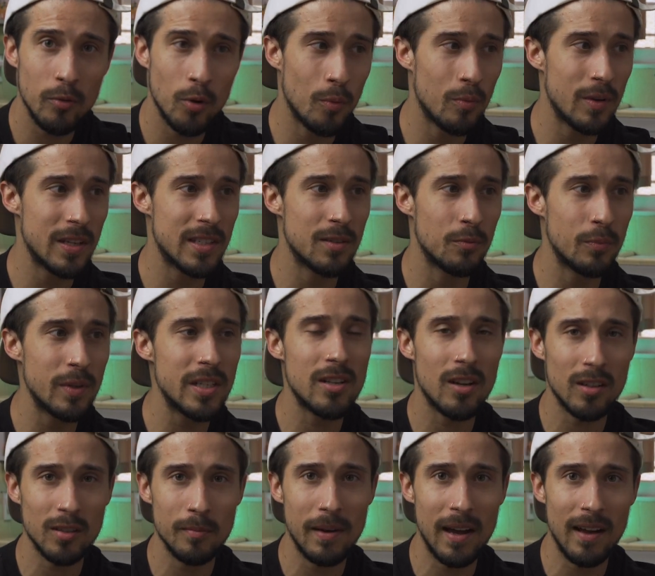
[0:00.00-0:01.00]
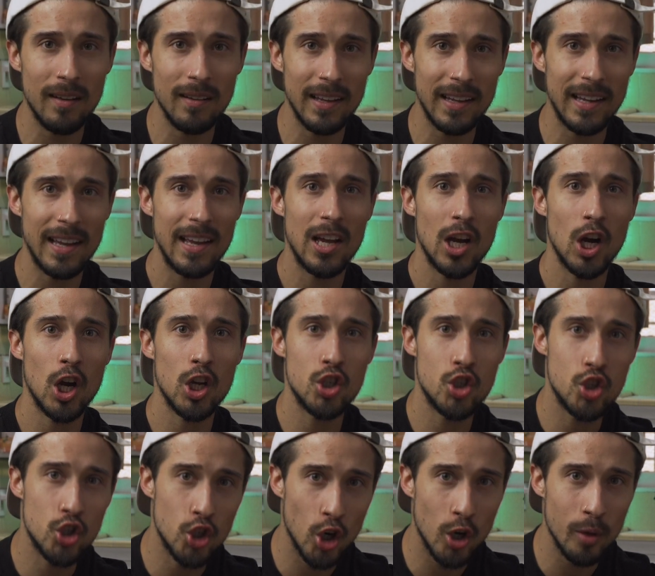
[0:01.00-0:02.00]
Well, we talked about like a
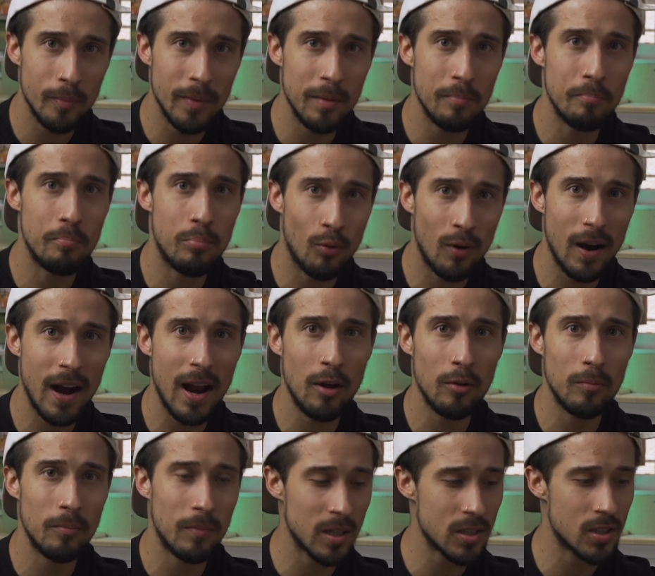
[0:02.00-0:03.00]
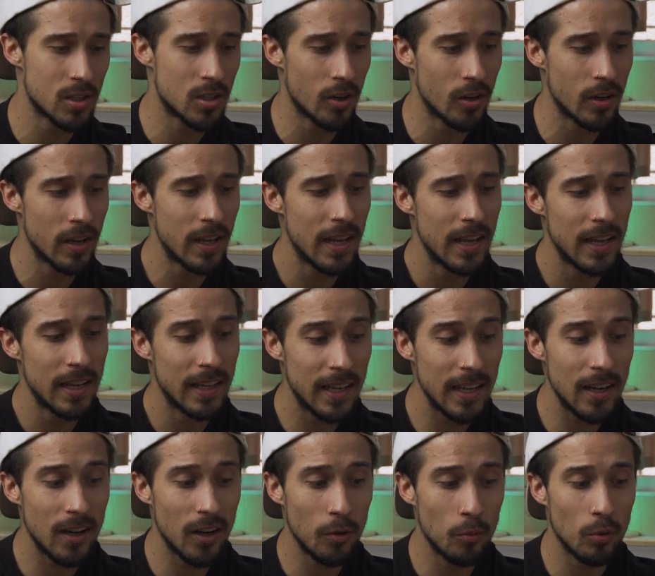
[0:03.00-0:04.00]
German brown mustard.
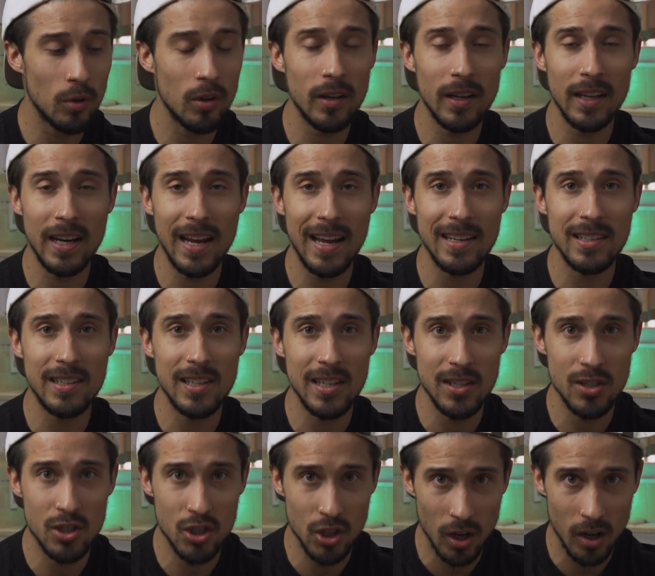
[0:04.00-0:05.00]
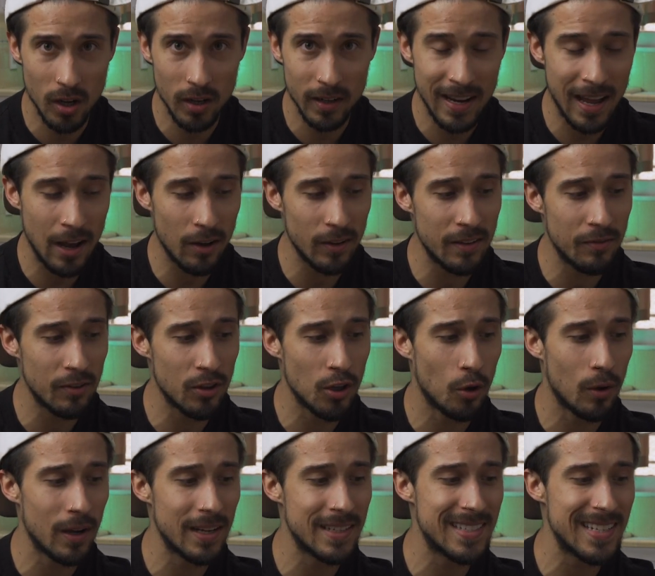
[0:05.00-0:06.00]
Here, we're looking at Dijon. Now, even
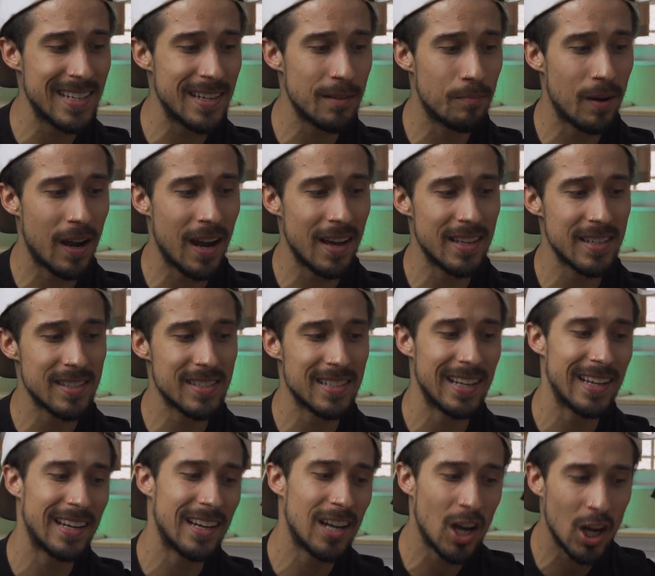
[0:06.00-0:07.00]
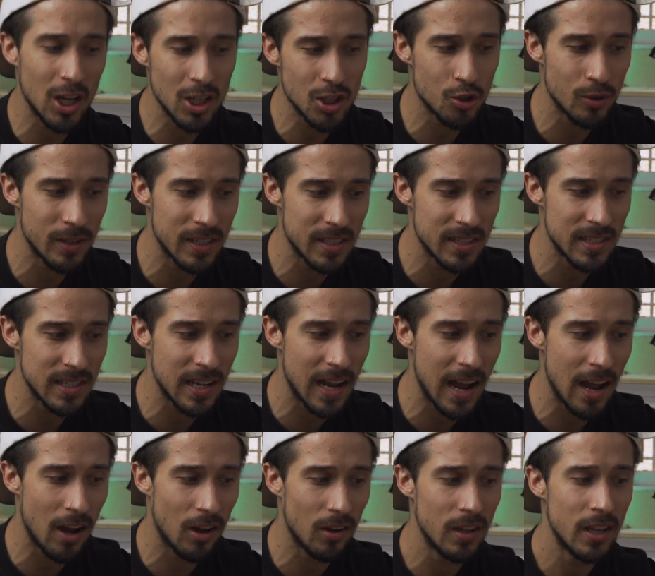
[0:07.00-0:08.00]
though I did buy this like country
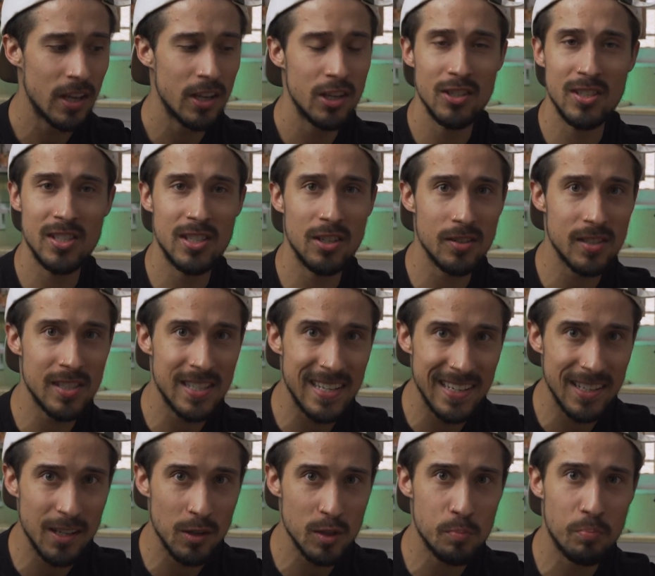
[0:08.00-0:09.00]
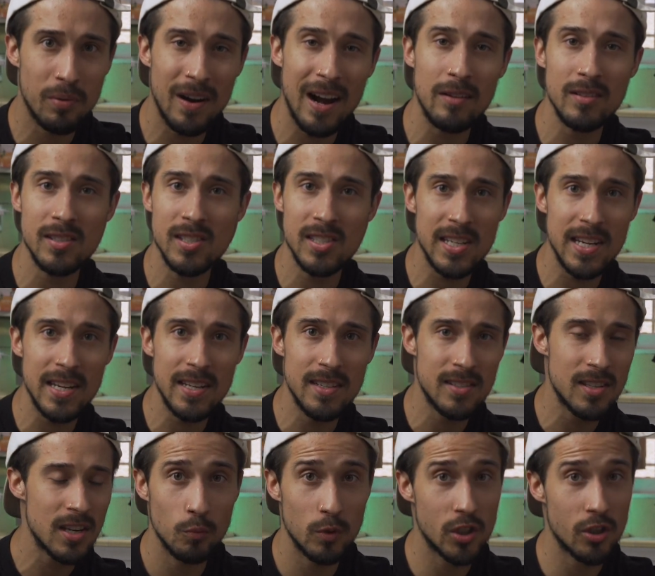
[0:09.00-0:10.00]
style, you're still seeing those brown
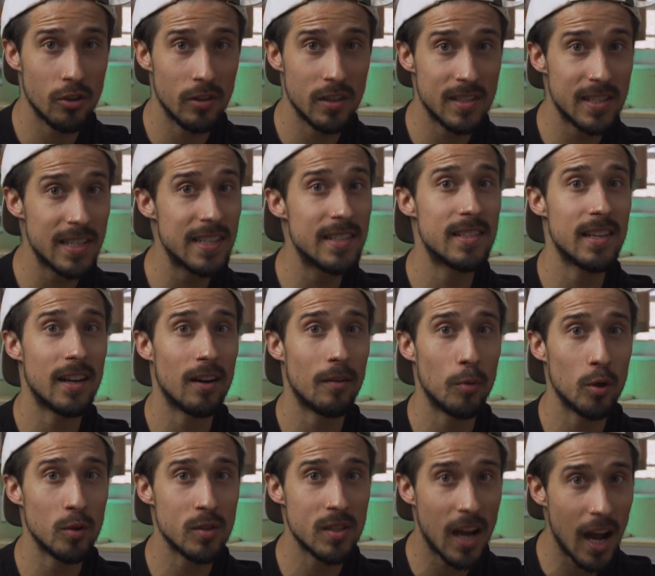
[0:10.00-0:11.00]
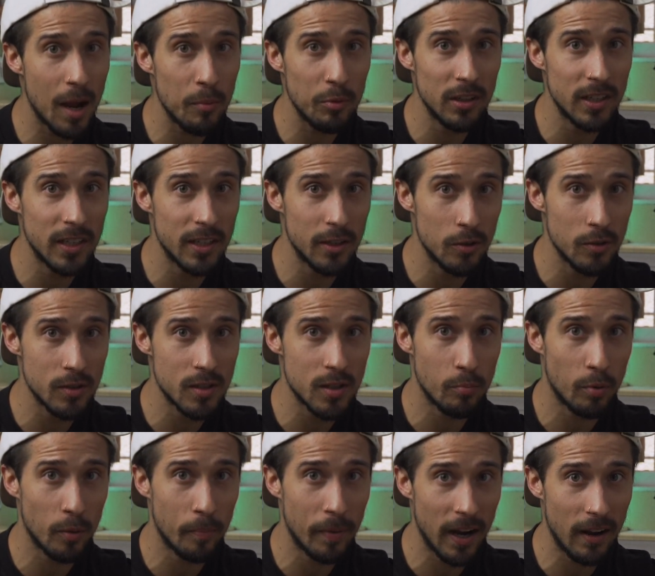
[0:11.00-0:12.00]
seeds, which are the seeds that are most commonly used to
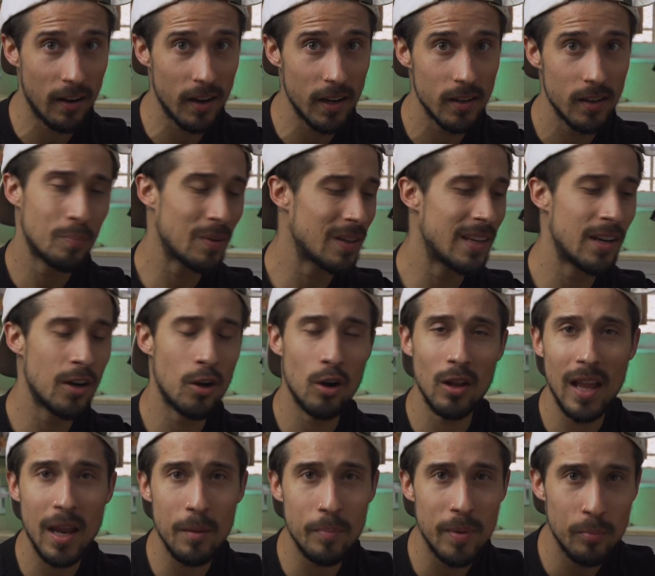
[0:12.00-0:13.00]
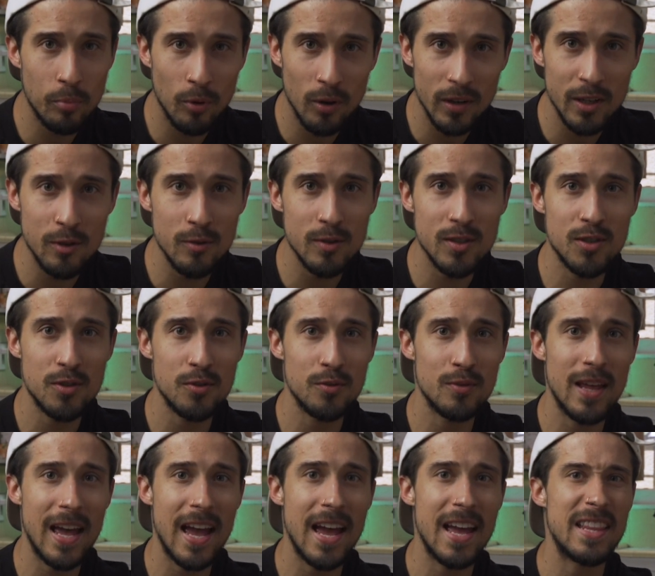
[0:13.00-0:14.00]
prepare it. But, you know, a lot of people are used to
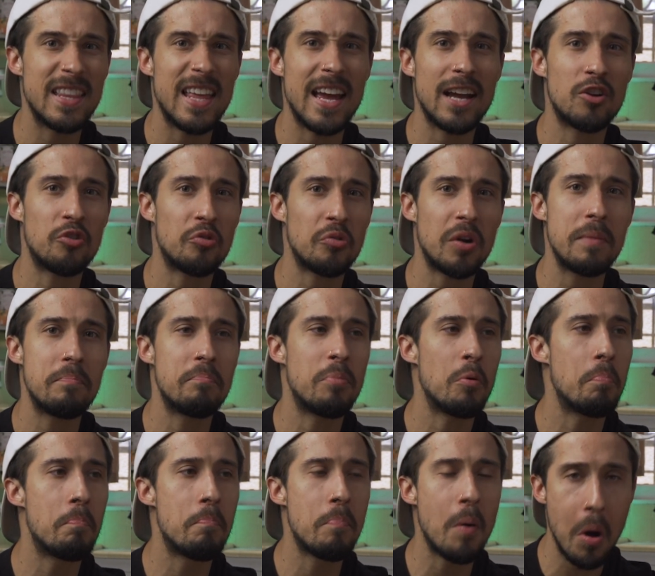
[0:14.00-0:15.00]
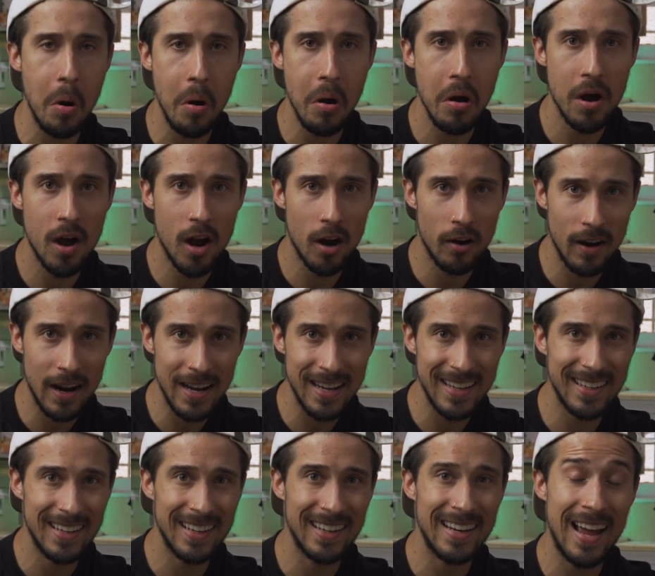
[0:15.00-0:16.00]
that Grey Poupon, all right?
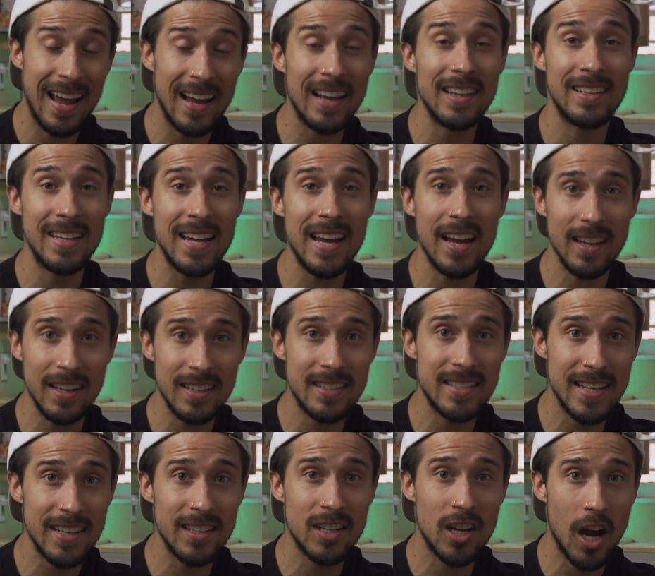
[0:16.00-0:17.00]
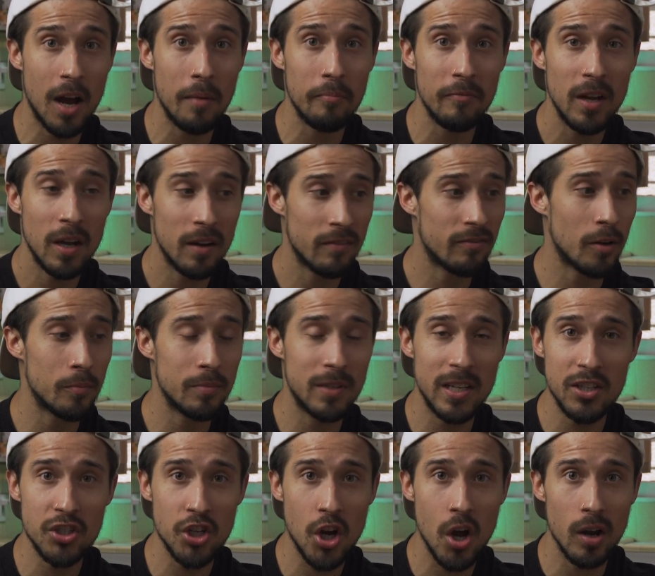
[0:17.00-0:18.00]
And that, yeah, it did come from
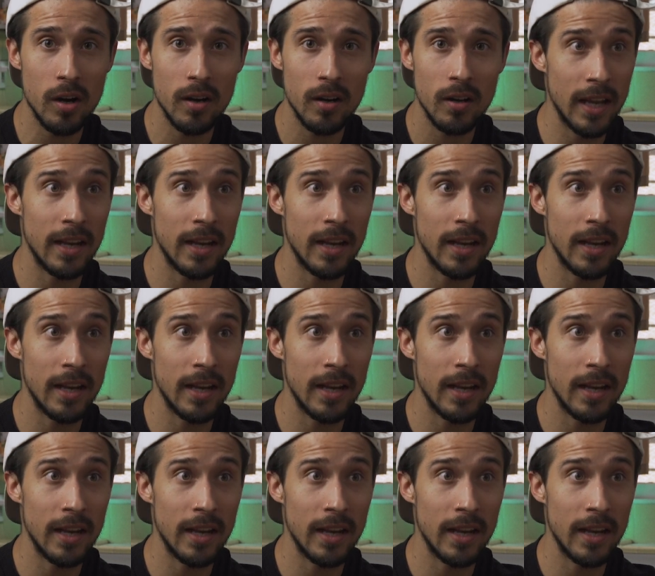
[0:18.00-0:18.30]
Dijon.